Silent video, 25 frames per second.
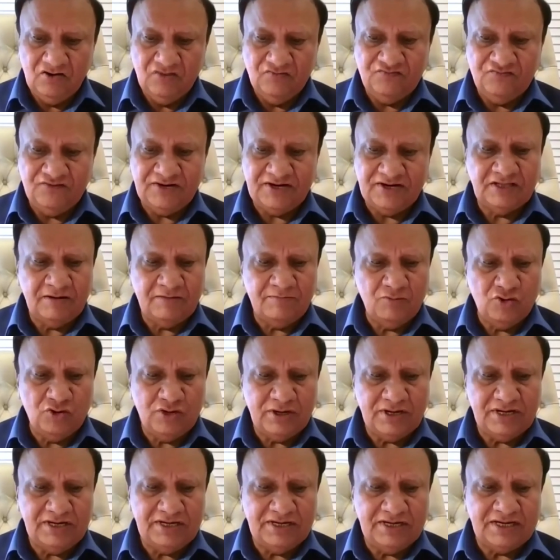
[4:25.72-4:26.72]

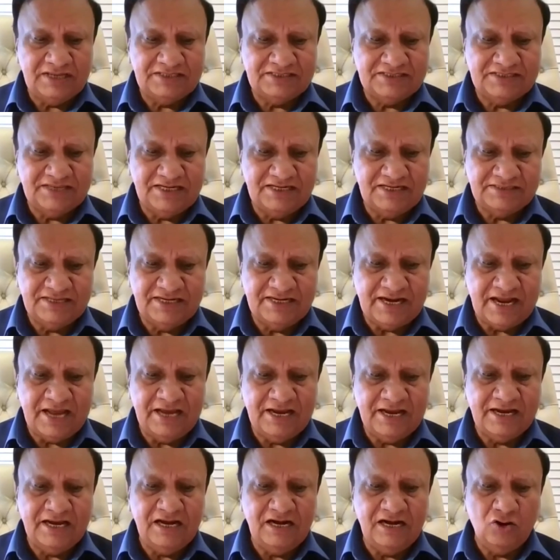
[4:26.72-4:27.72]
Furthermore, it results in
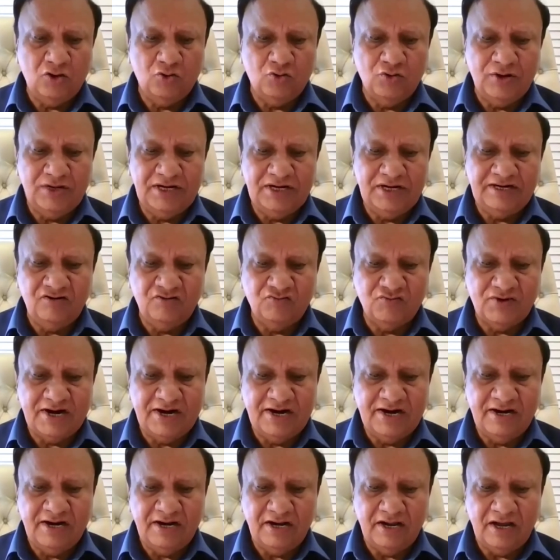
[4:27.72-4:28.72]
ankle going
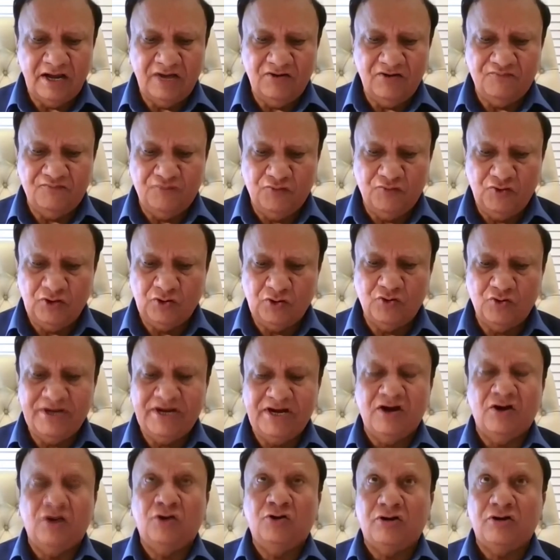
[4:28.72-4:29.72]
inward and foot
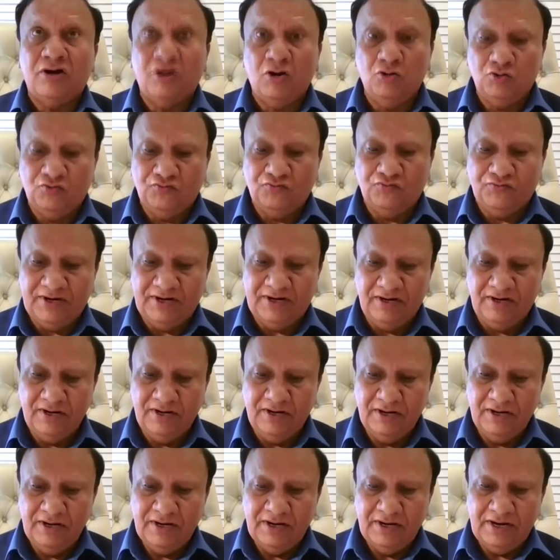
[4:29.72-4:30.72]
going outward,
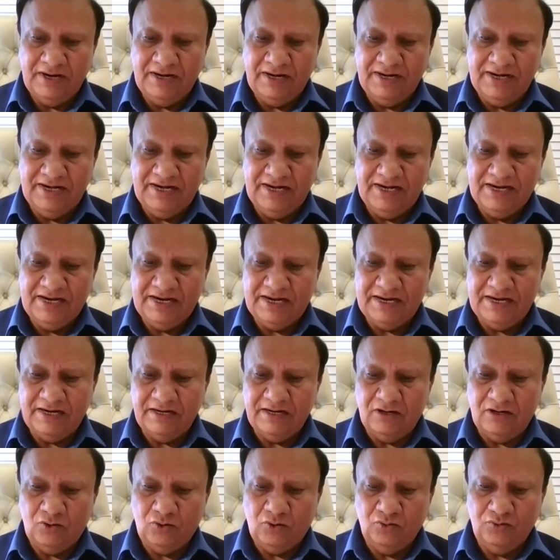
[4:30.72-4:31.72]
leading
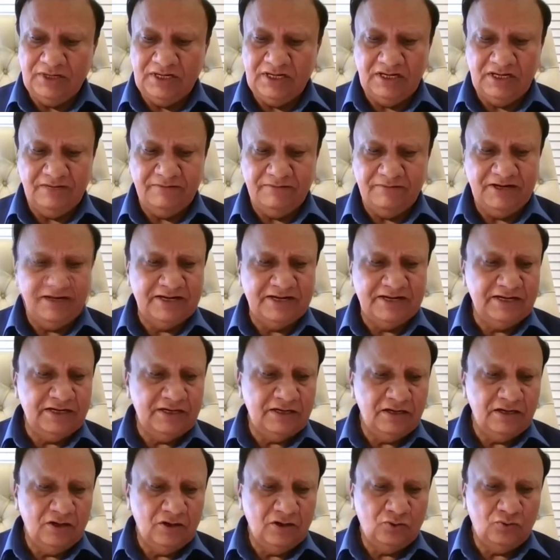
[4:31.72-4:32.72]
it to
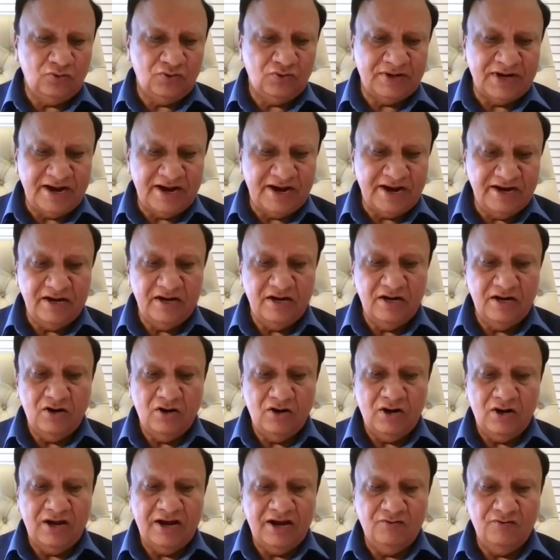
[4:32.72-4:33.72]
inability to run
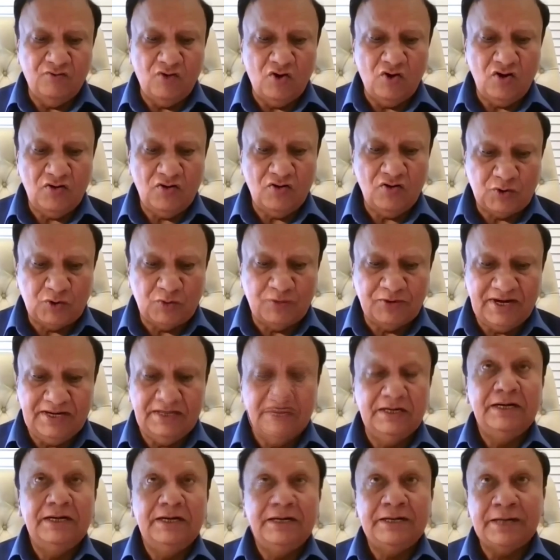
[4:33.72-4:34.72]
and walk
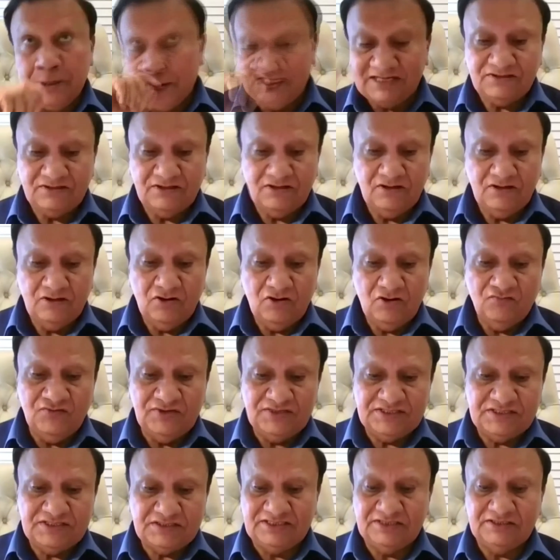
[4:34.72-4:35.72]
properly.
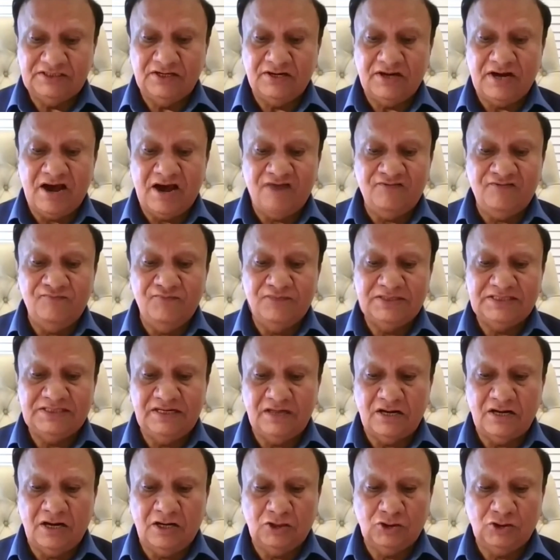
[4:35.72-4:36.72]
Tendo-Achilles, which is a calf
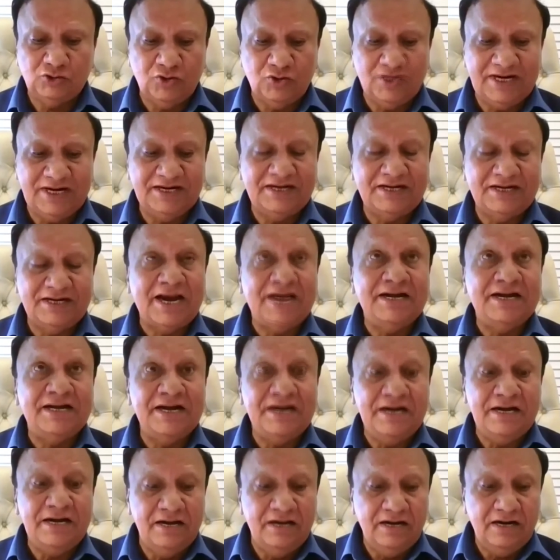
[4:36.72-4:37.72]
muscle, also get
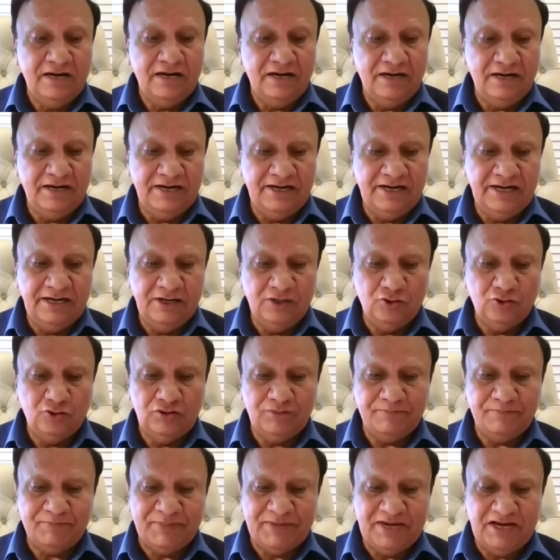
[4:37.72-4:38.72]
tightened, leading
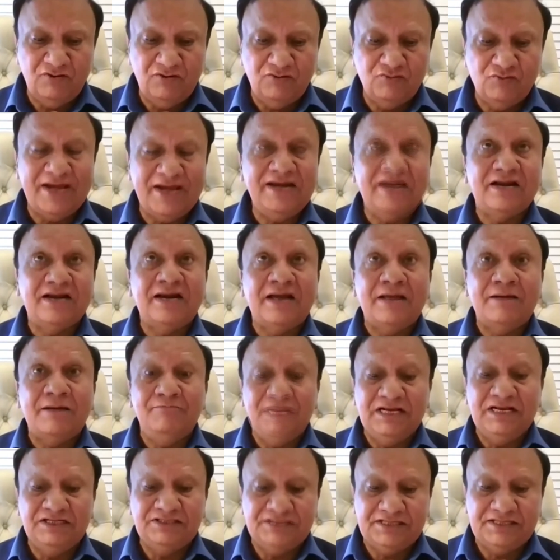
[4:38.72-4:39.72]
to the pain while
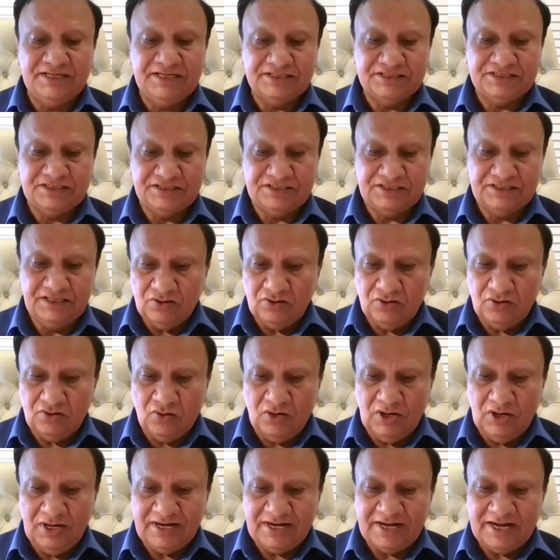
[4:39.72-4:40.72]
climbing stairs.
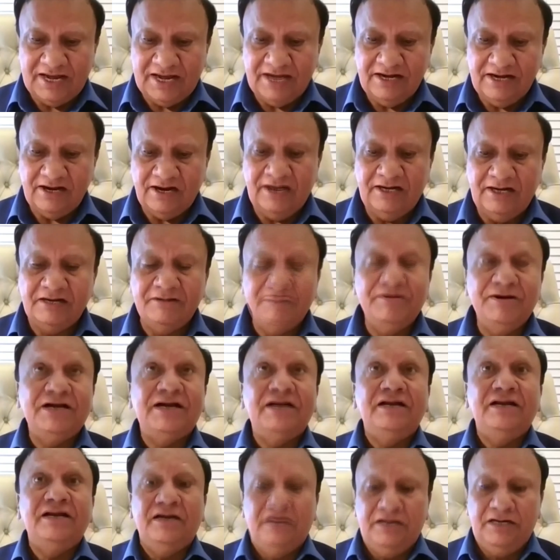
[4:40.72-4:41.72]
All can
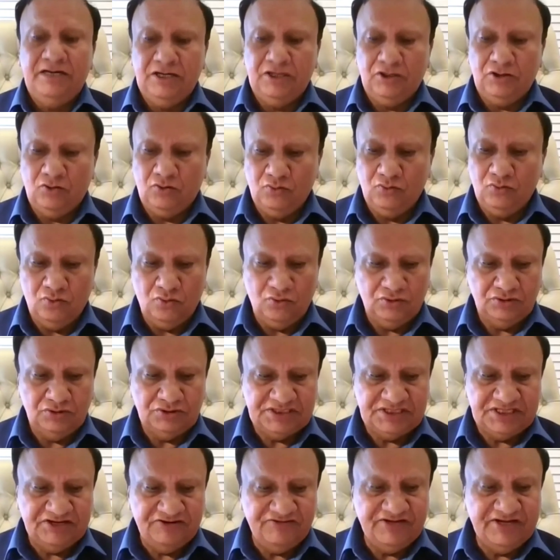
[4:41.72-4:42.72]
ultimately lead to
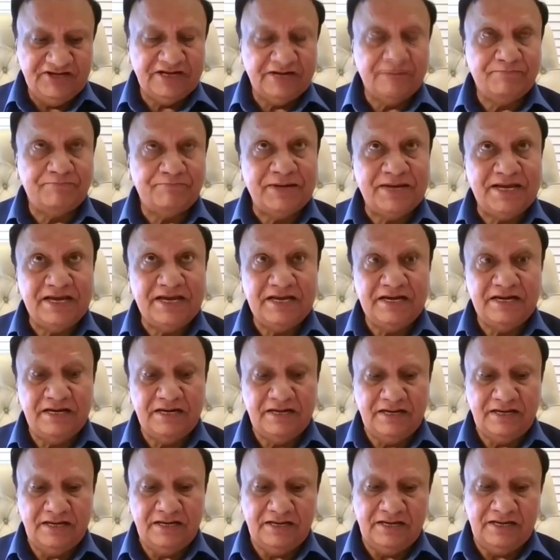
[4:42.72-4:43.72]
severe
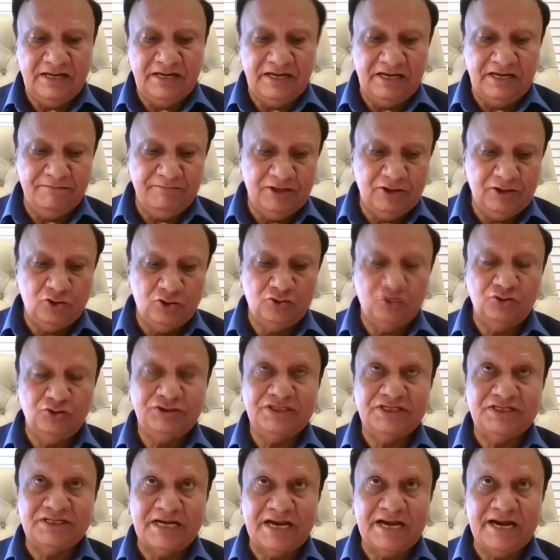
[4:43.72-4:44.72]
pain, inability to
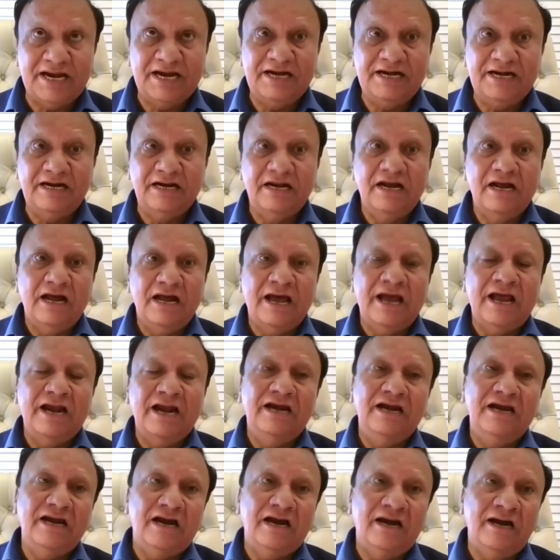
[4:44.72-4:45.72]
stand,
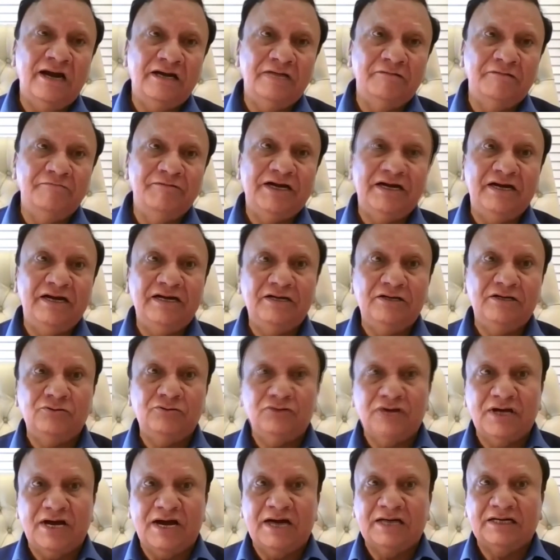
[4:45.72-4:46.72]
and ultimately to
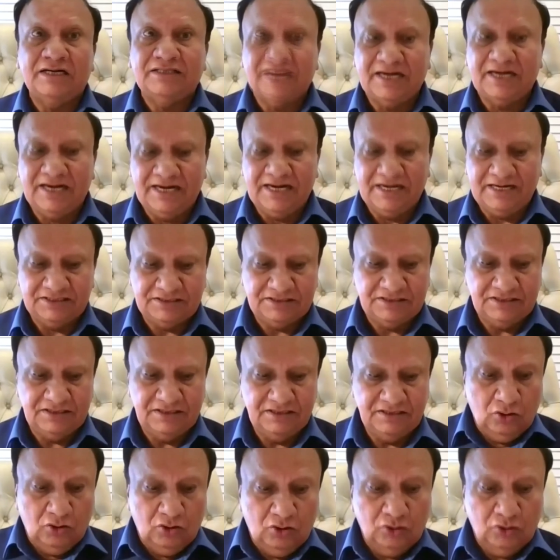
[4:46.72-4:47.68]
the arthritis.